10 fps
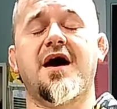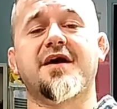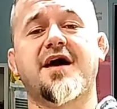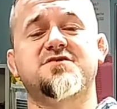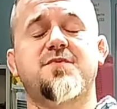Hi
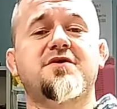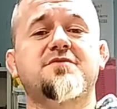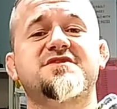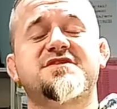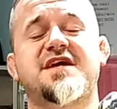guys,
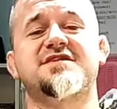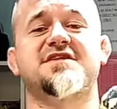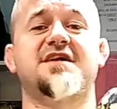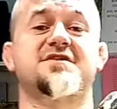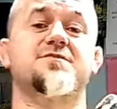welcome to Snakes
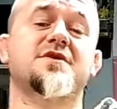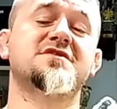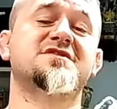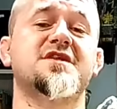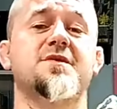and Adders. We're
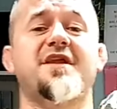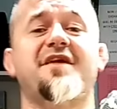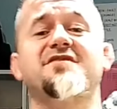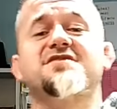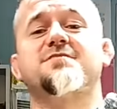continuing
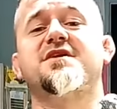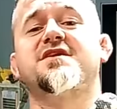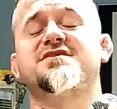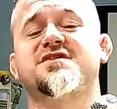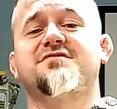our
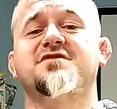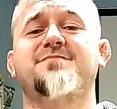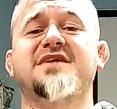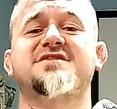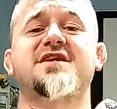intermediate series
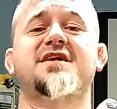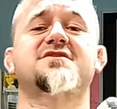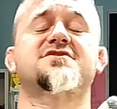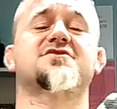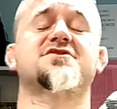by today
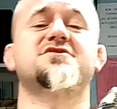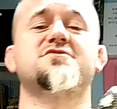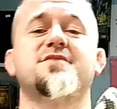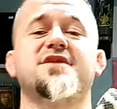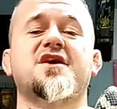discussing
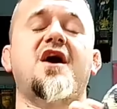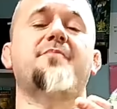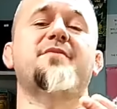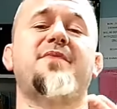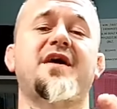some of the
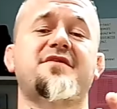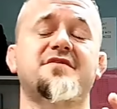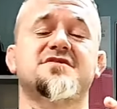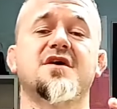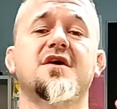carpet
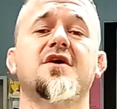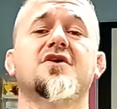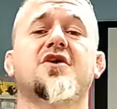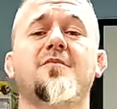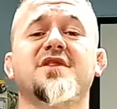pythons
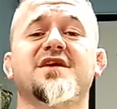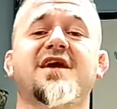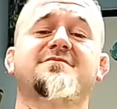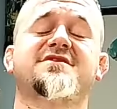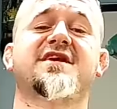commonly
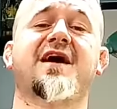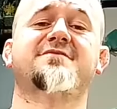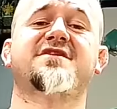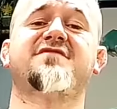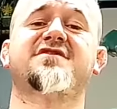kept in
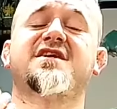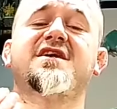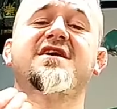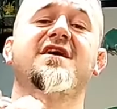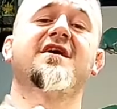
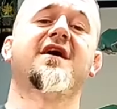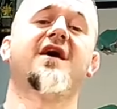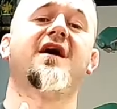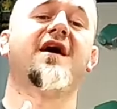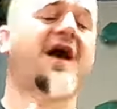captivity
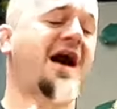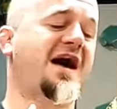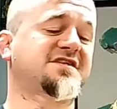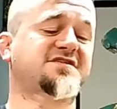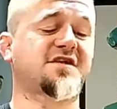
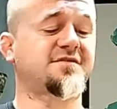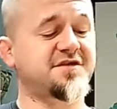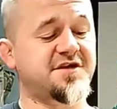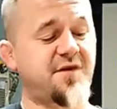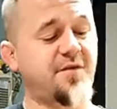as,
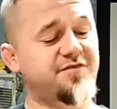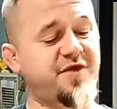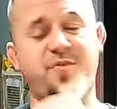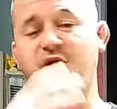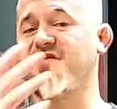you know, the
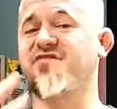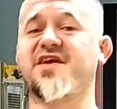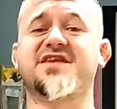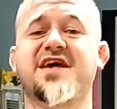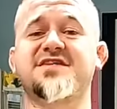
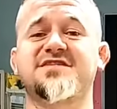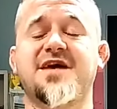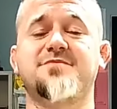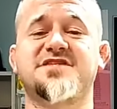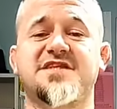perfect next
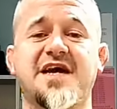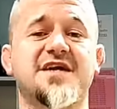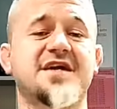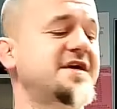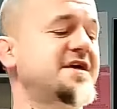step snake.